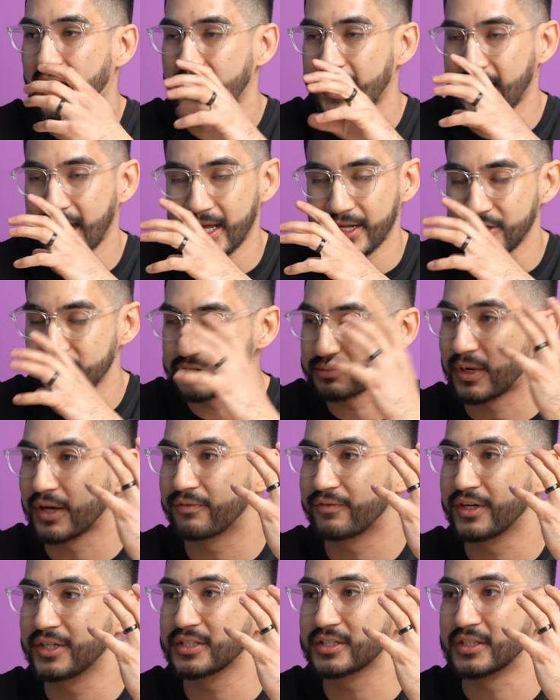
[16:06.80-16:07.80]
I can't use my
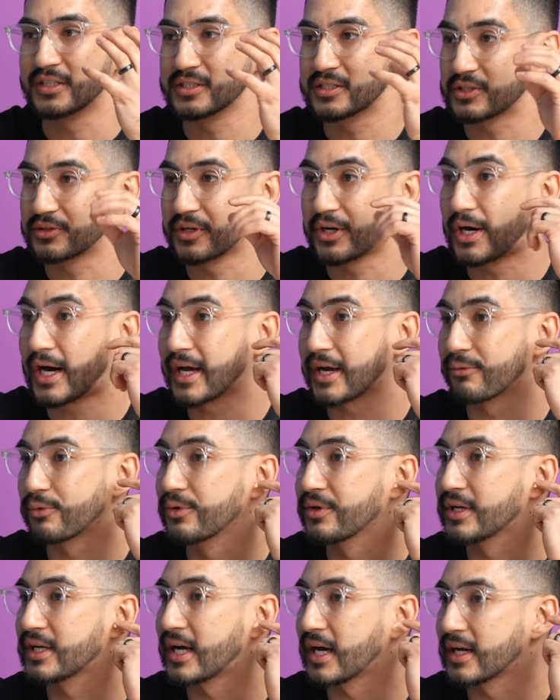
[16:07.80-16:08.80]
vision, so now I
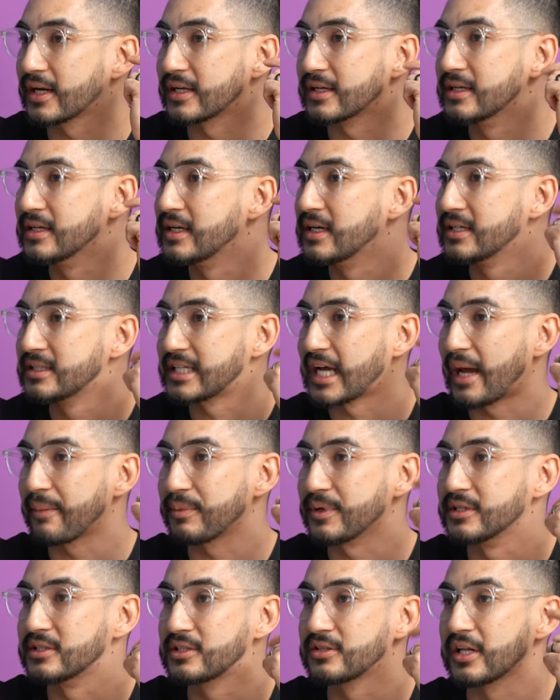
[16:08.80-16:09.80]
really gotta
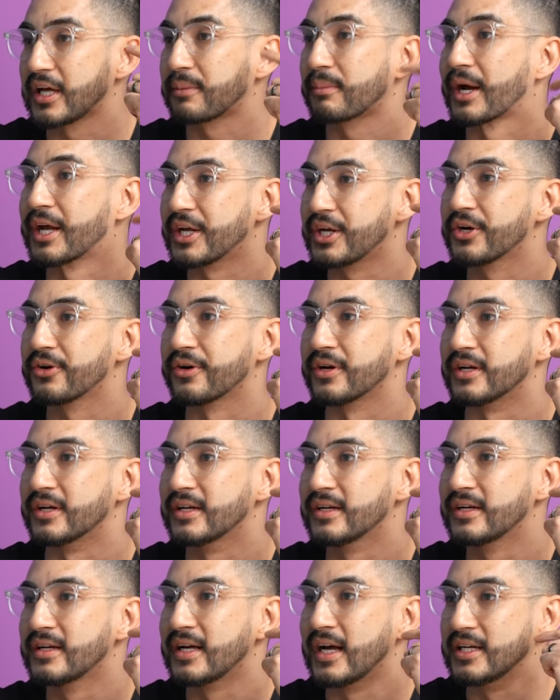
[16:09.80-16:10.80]
tap into like my hearing.
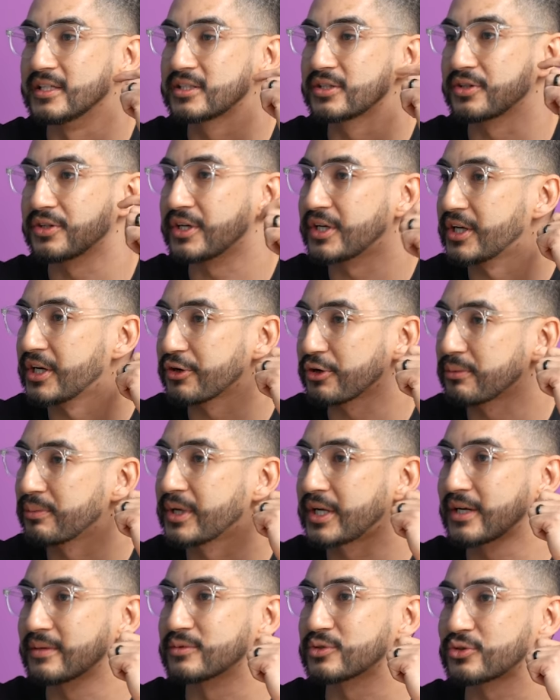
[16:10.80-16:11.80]
That's true. And okay. so your hearing
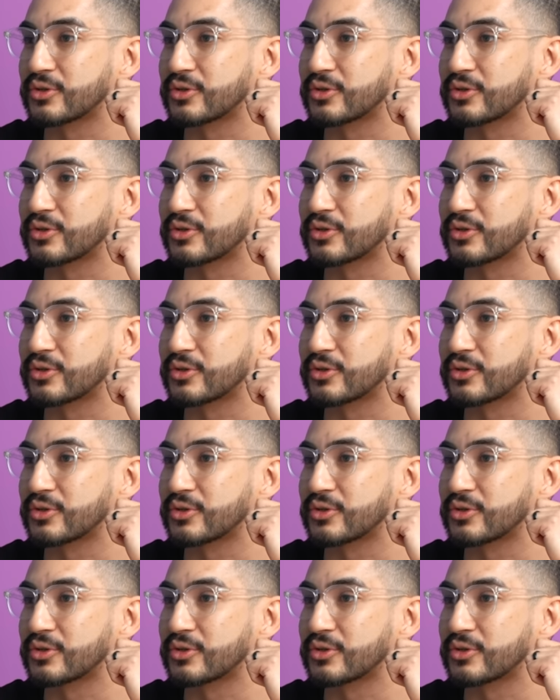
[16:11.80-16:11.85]
becomes